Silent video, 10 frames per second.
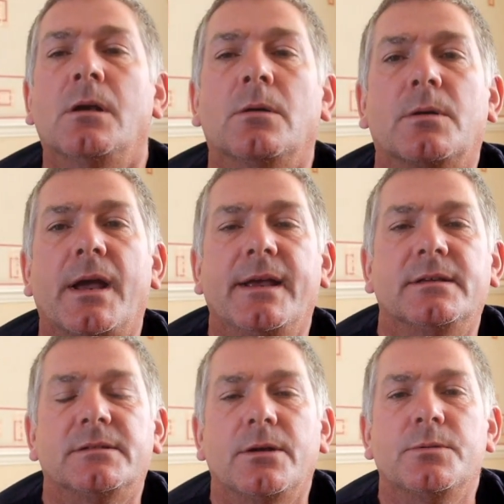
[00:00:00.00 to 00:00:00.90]
Okay,
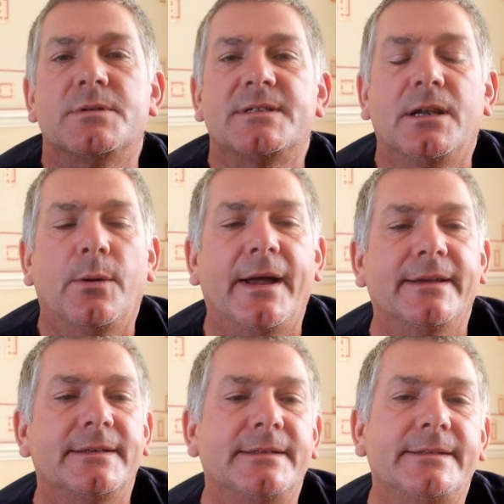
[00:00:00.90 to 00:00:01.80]
so
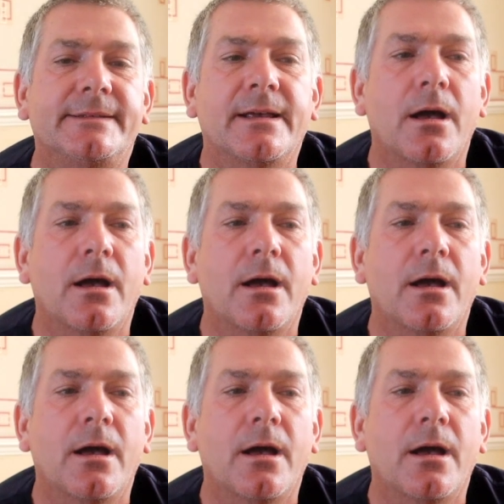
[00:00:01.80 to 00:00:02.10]
silhouettes.